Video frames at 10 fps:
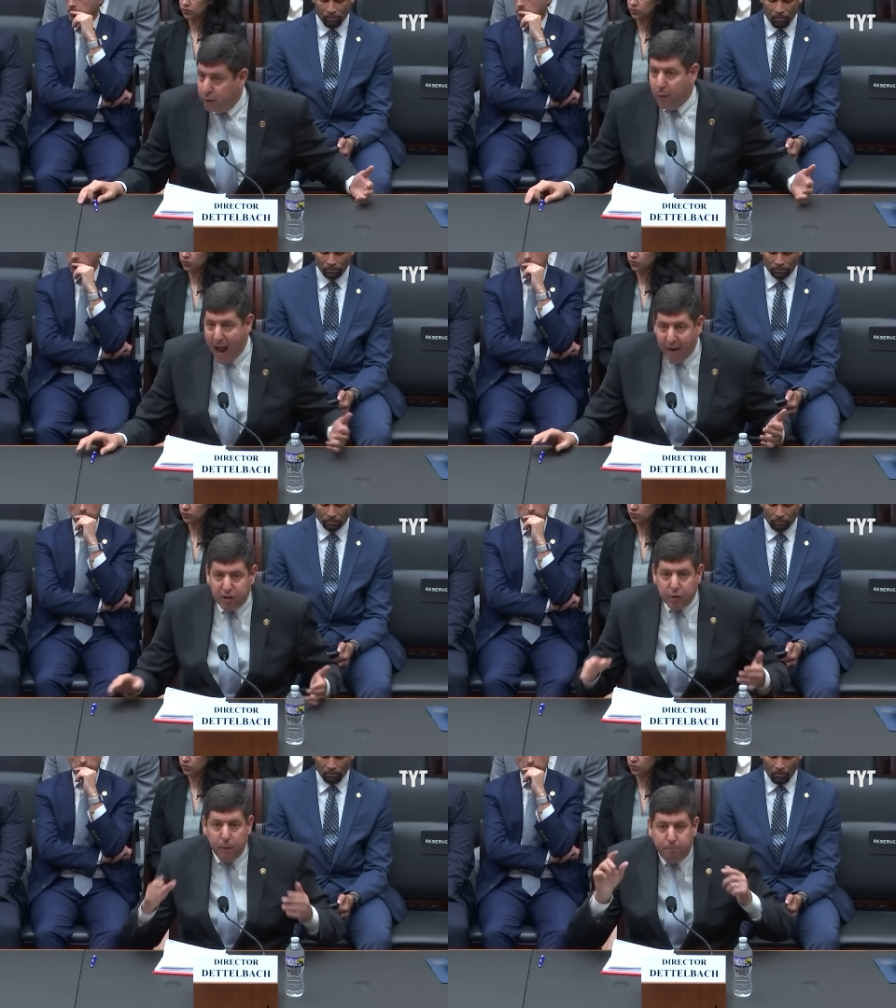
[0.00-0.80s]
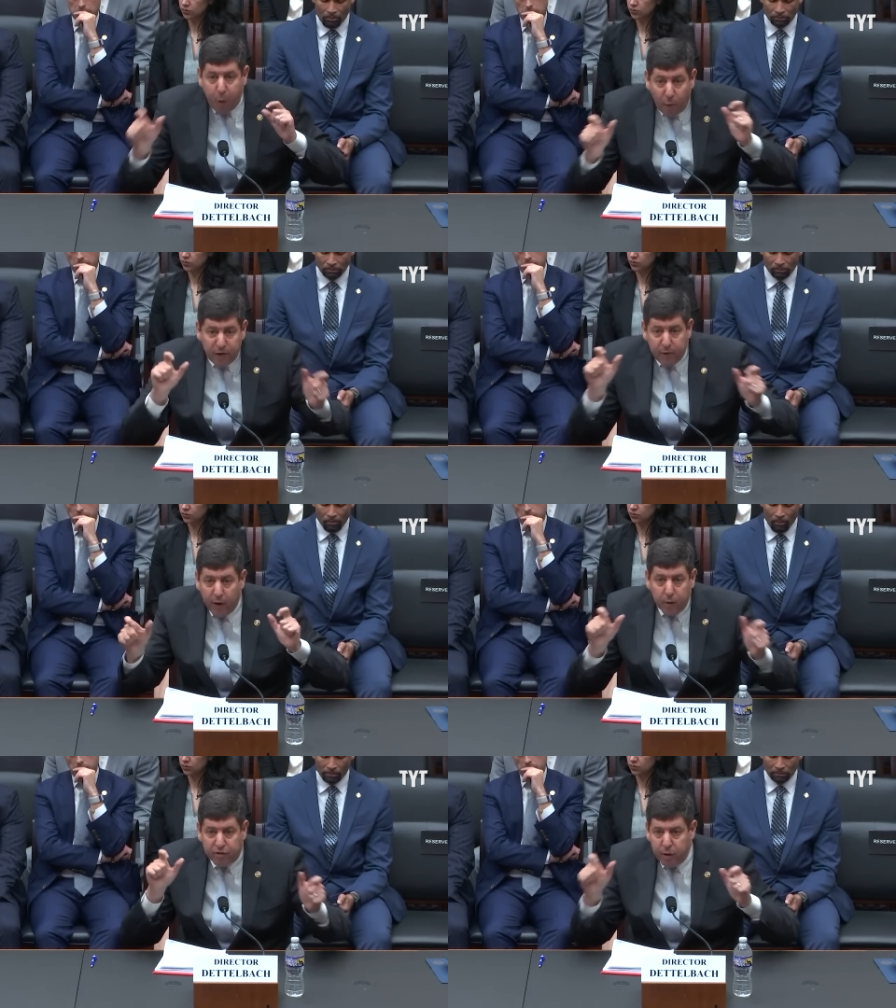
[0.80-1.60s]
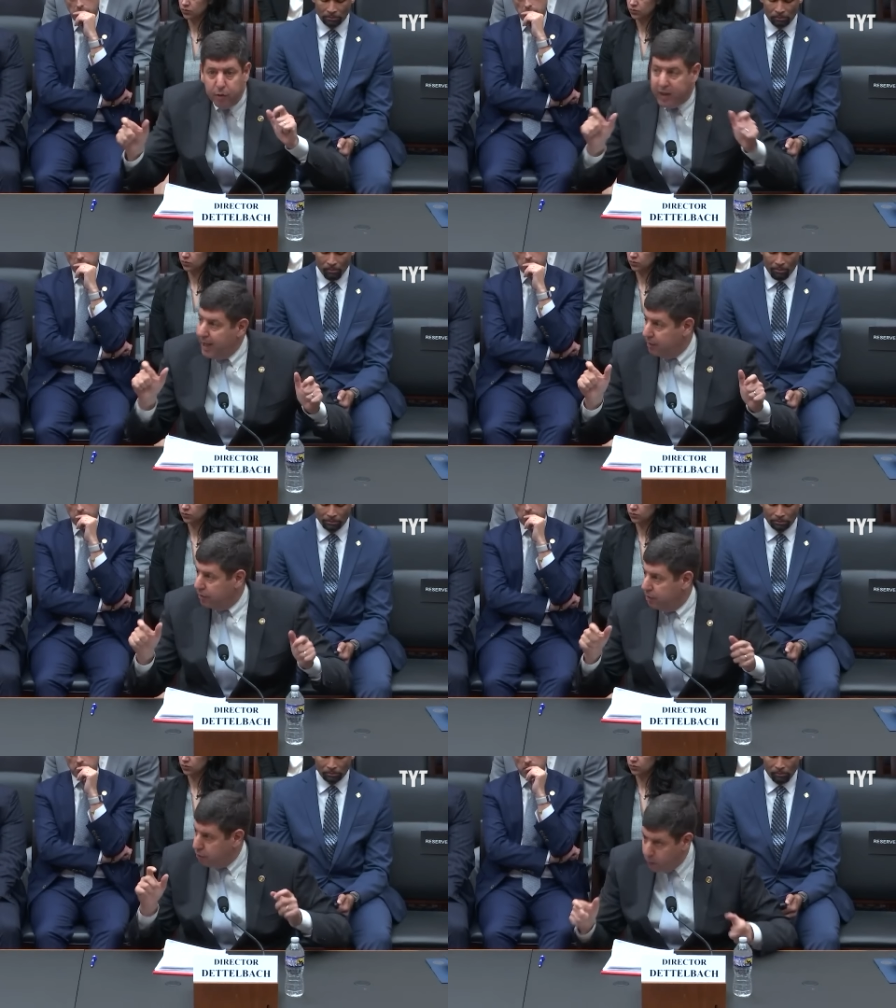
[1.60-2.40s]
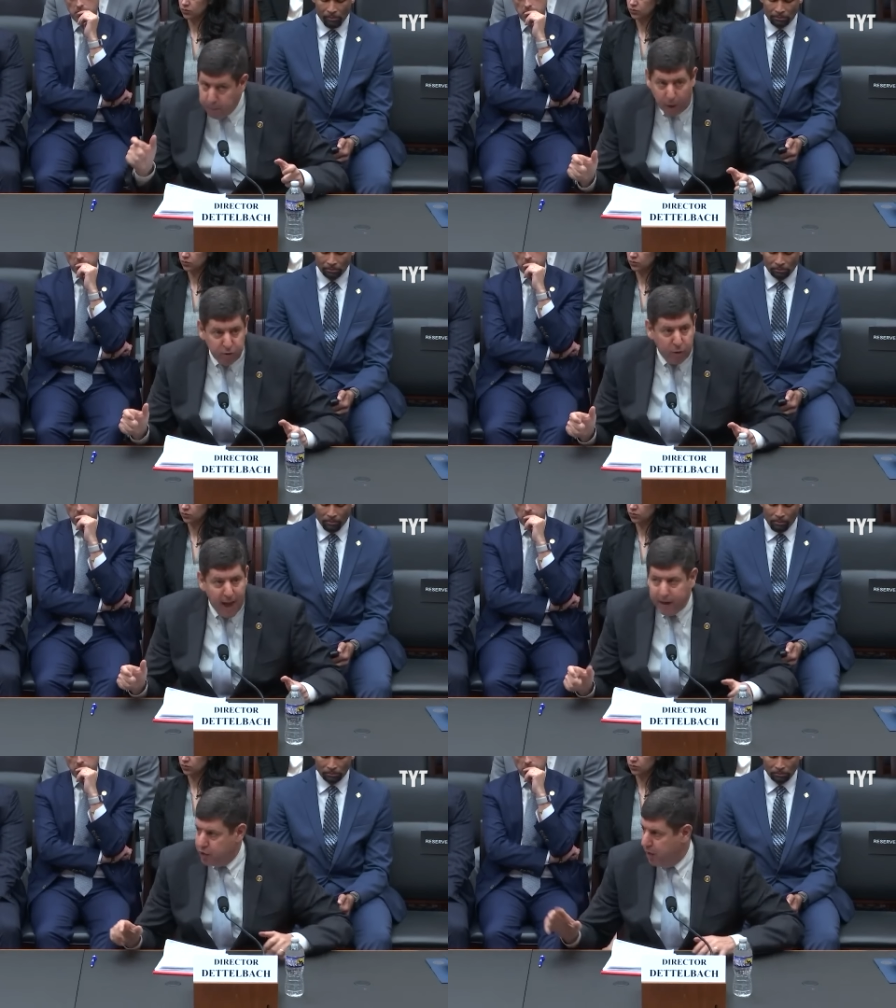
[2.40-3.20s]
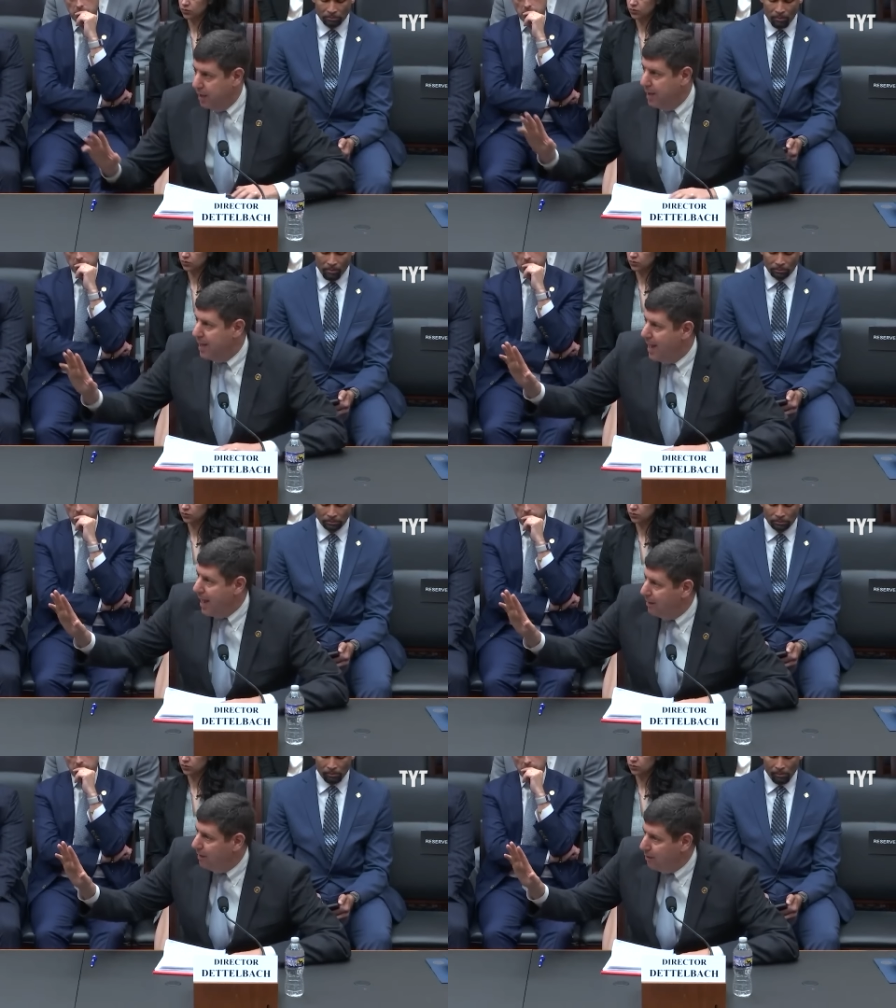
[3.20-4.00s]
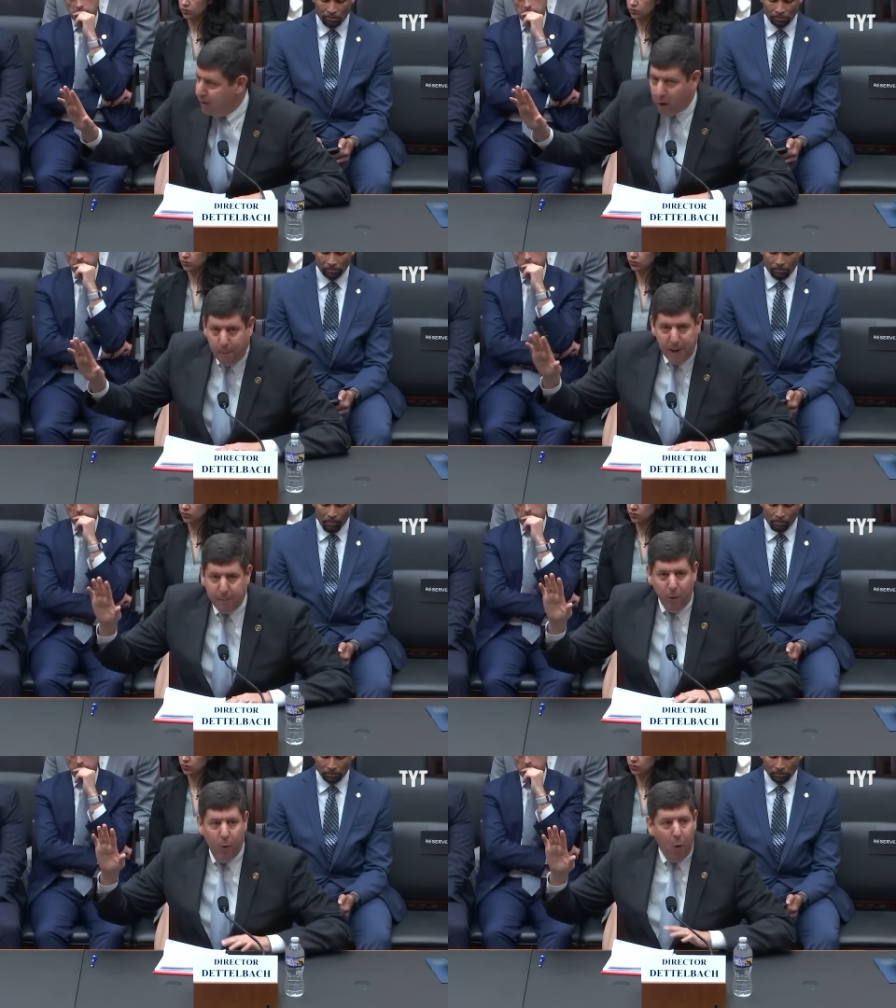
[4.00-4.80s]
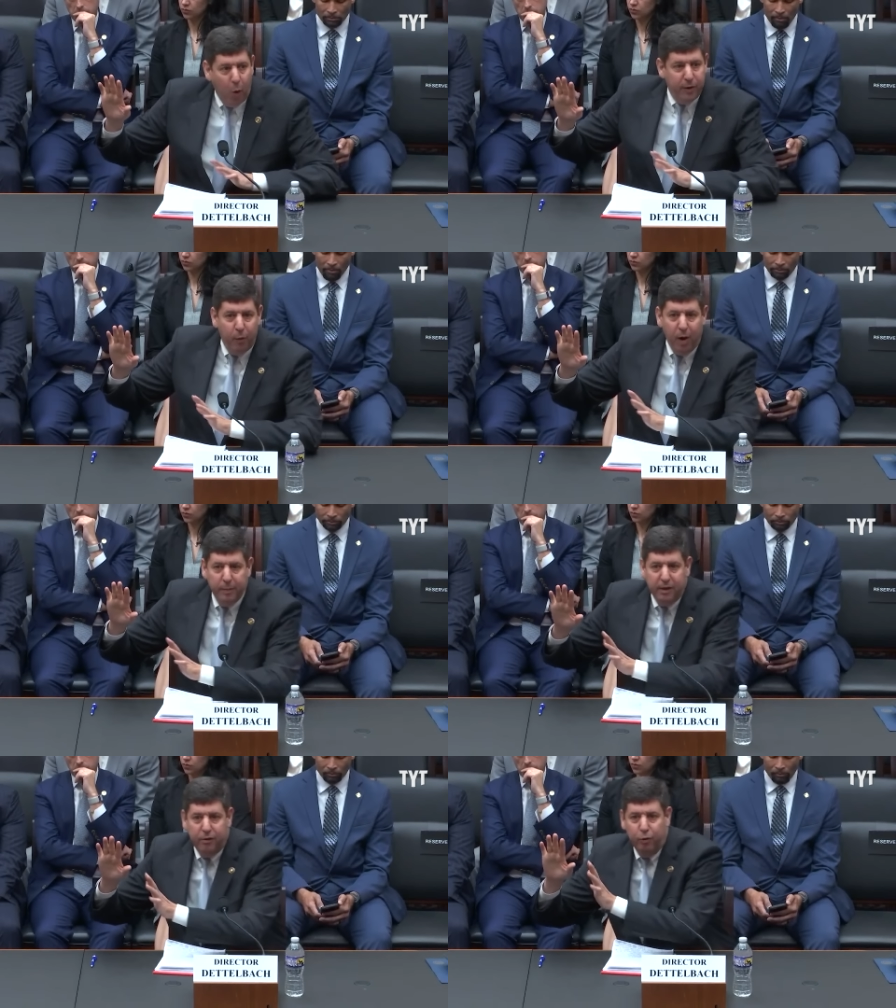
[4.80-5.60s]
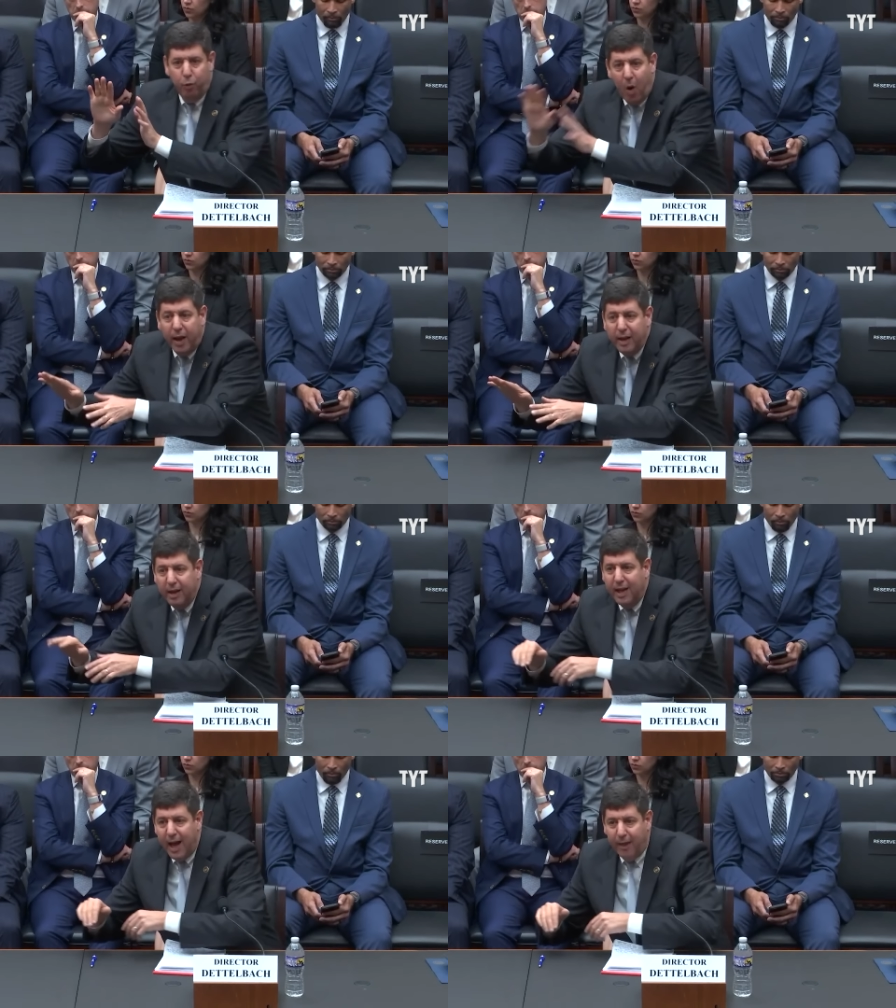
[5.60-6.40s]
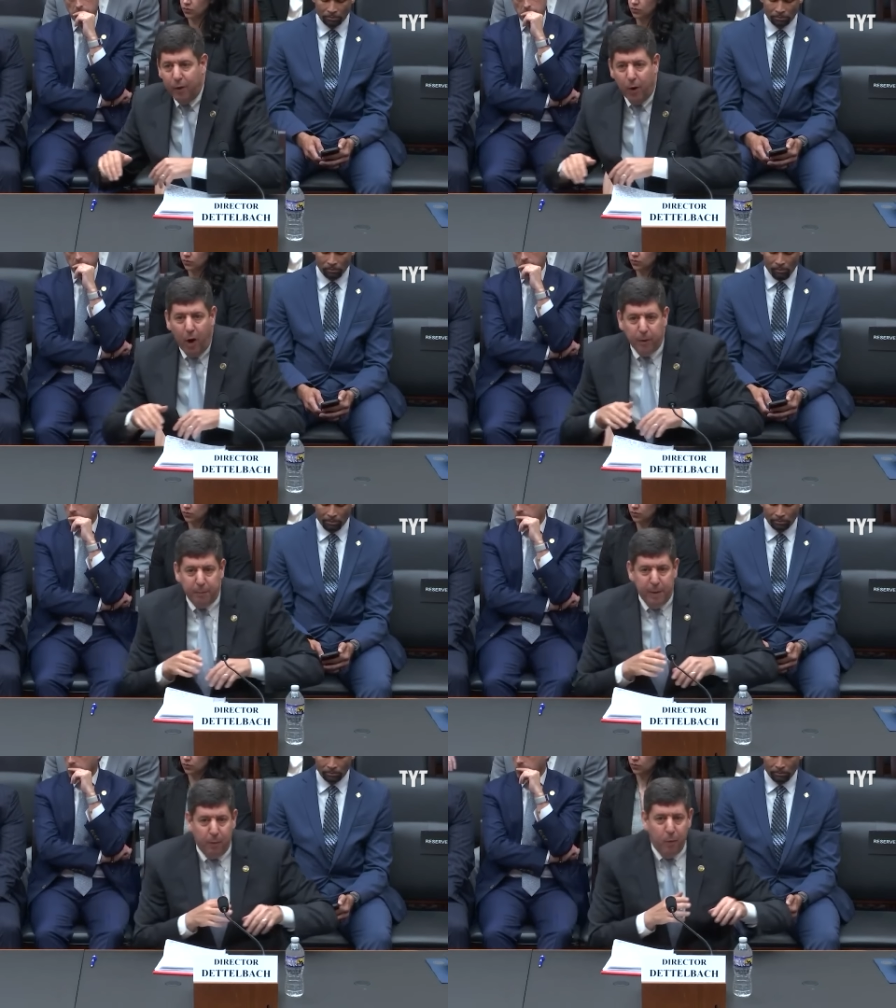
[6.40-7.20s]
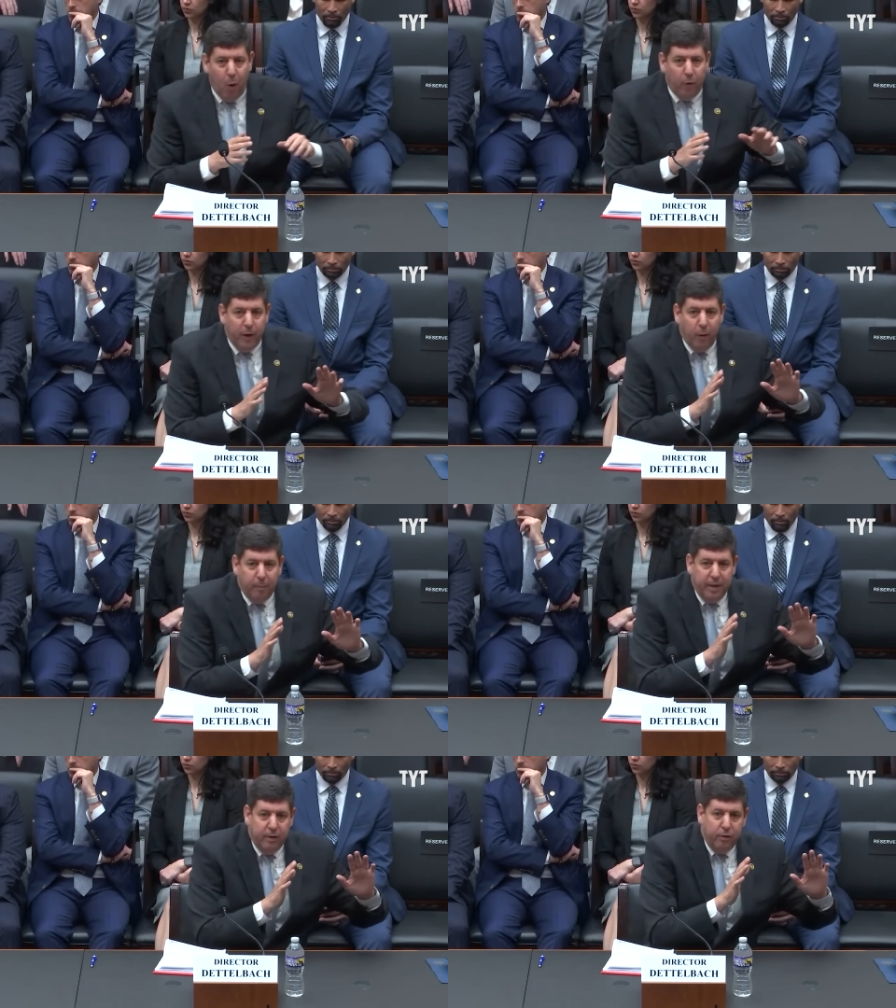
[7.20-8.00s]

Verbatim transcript: So you have to do both of those two things. It's a two part strategy. And there are people who only want me to do one, and there are other people who only want